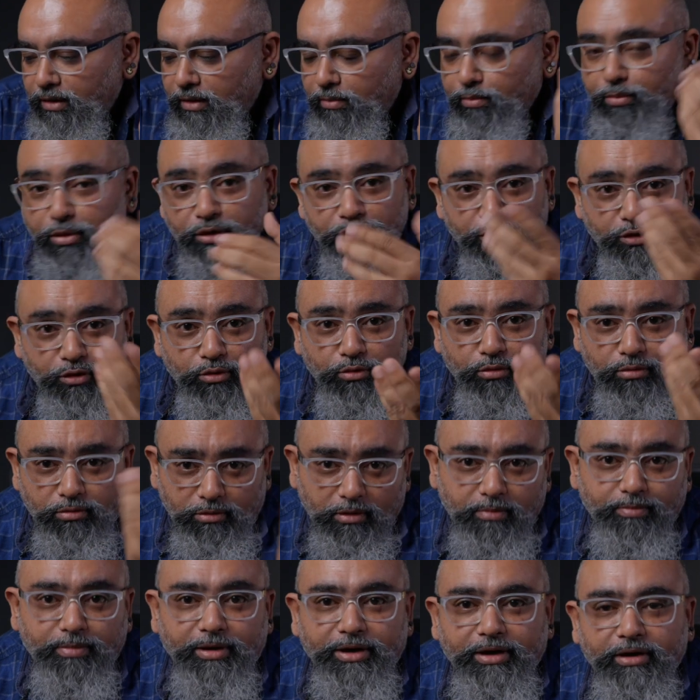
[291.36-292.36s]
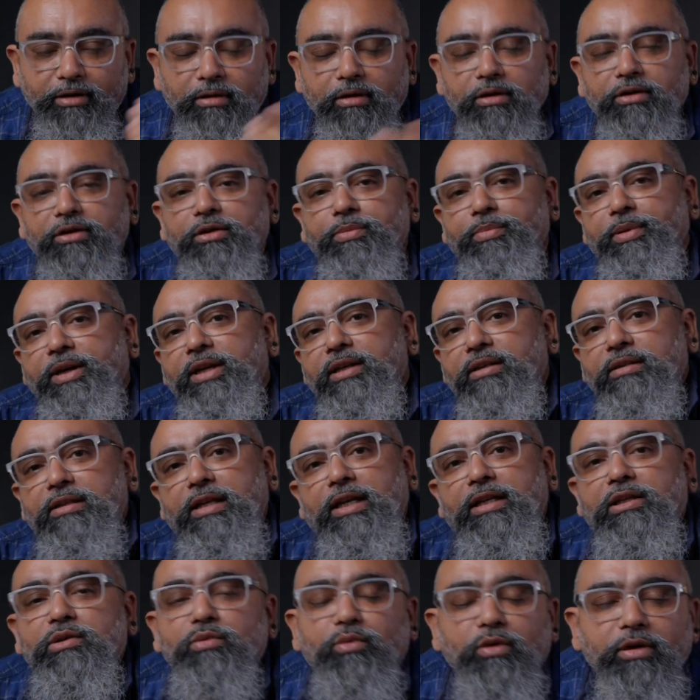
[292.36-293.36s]
pursue a particular space.
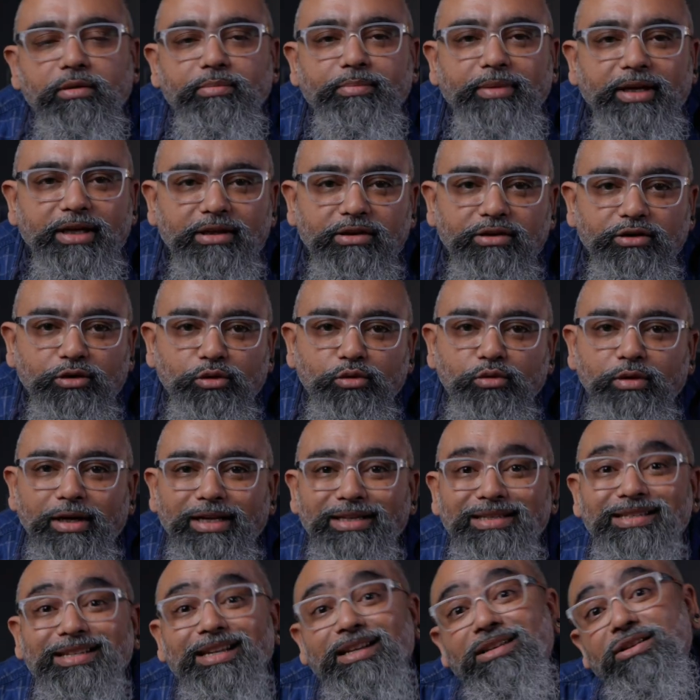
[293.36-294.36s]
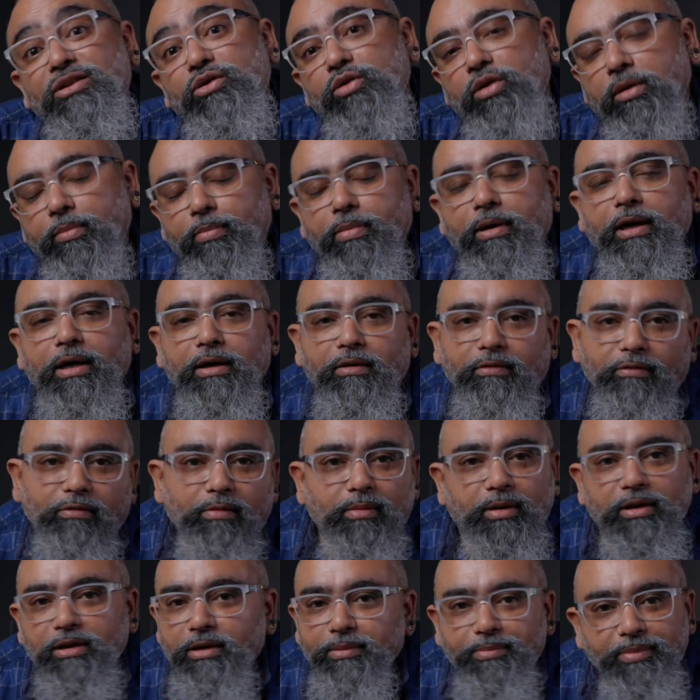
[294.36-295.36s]
That's what makes you and sets you apart
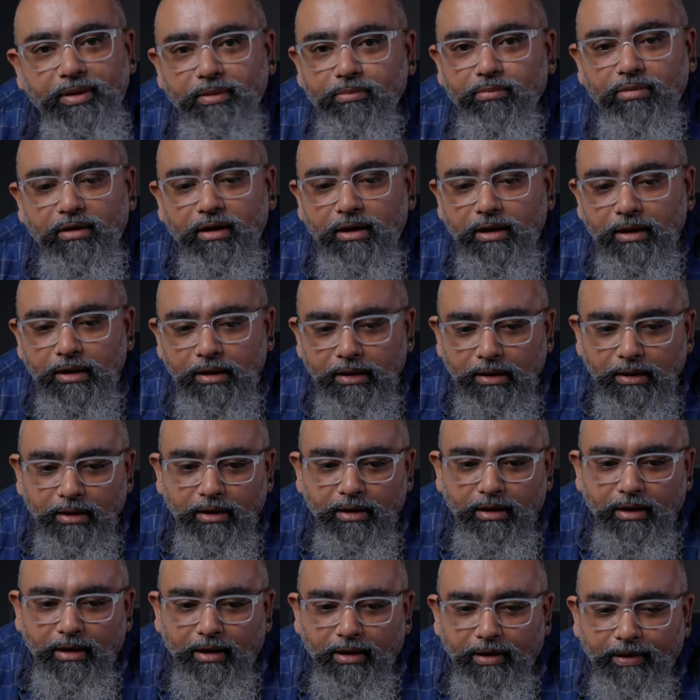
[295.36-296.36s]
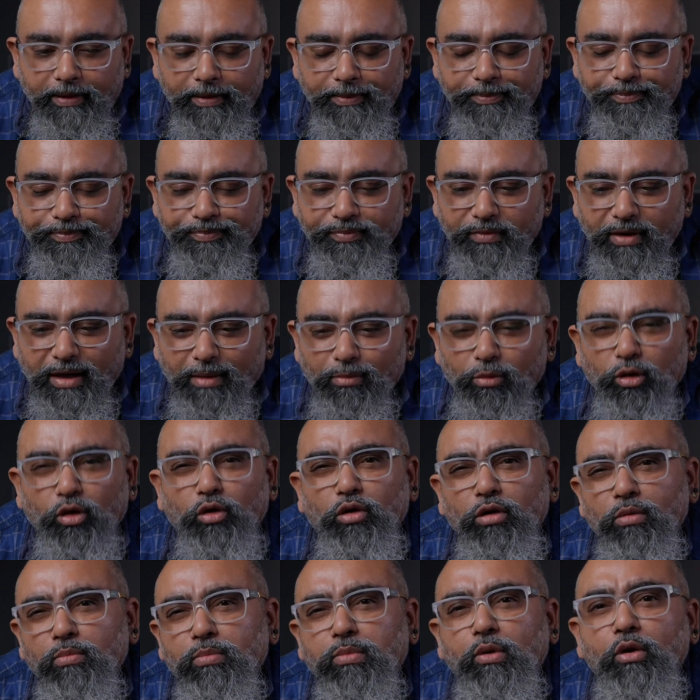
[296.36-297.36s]
from other people. I'm not
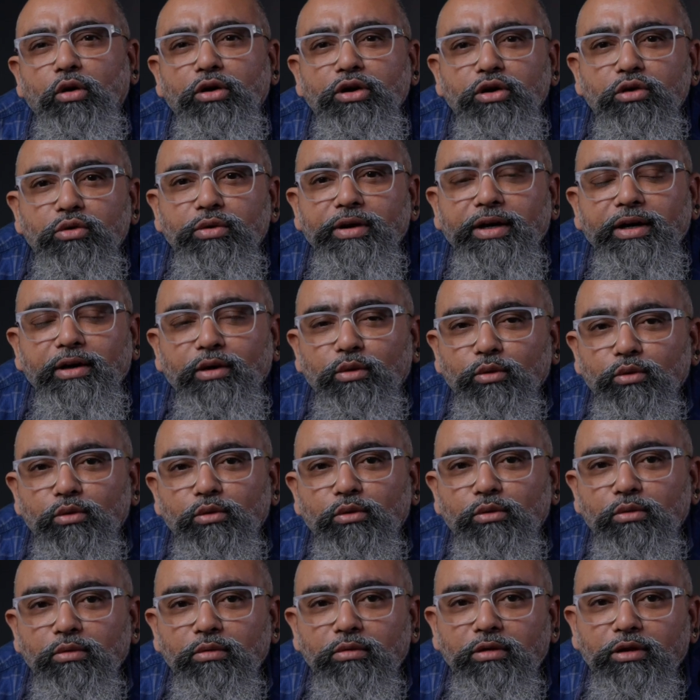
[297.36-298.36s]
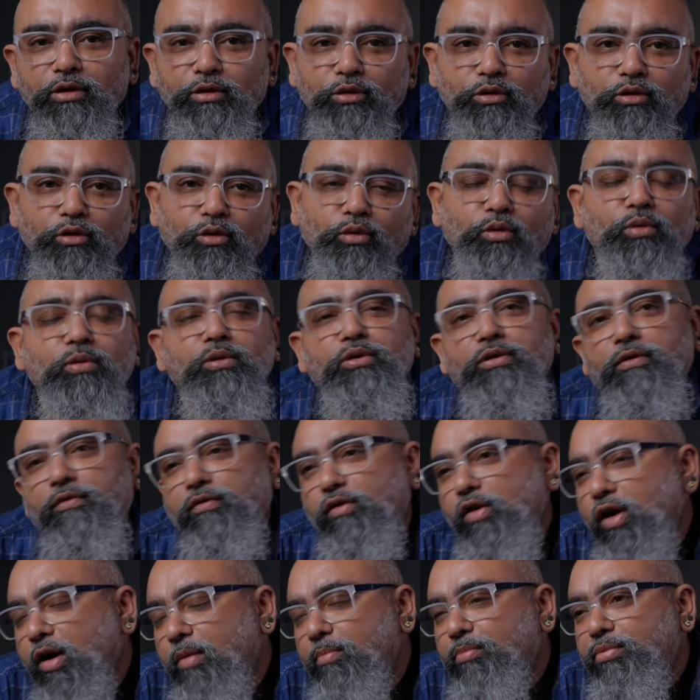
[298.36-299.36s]
going to bore you into the rules
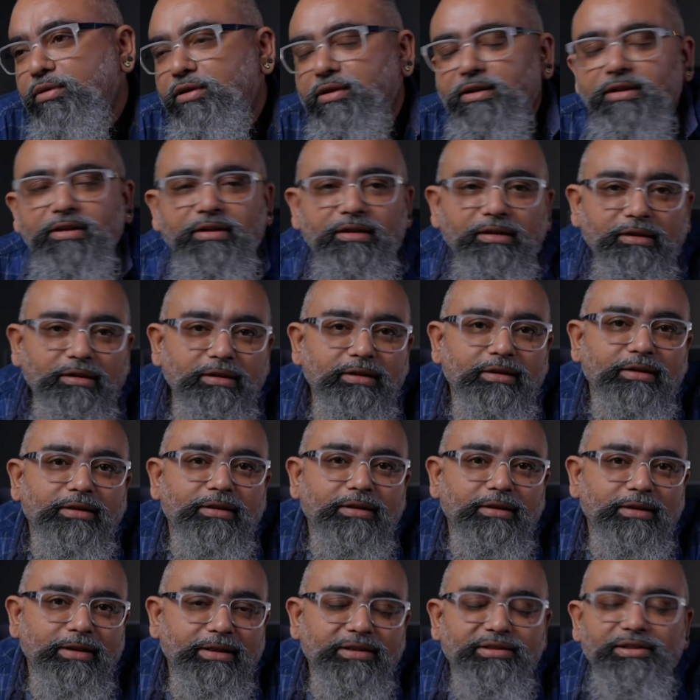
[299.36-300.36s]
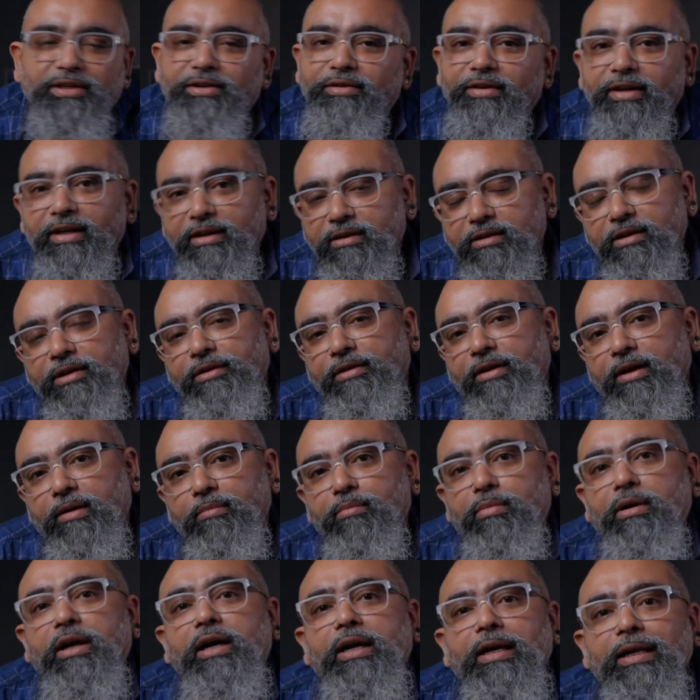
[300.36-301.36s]
of composition, etc., etc.
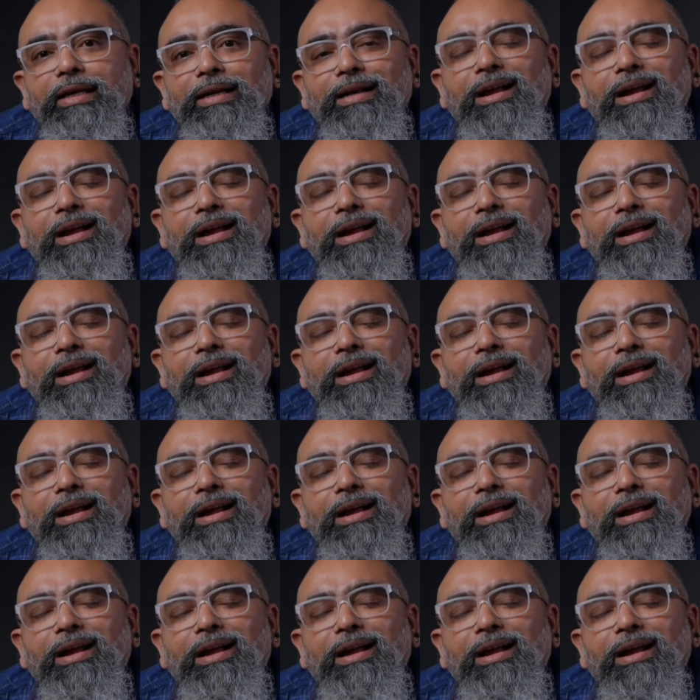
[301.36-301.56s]
But in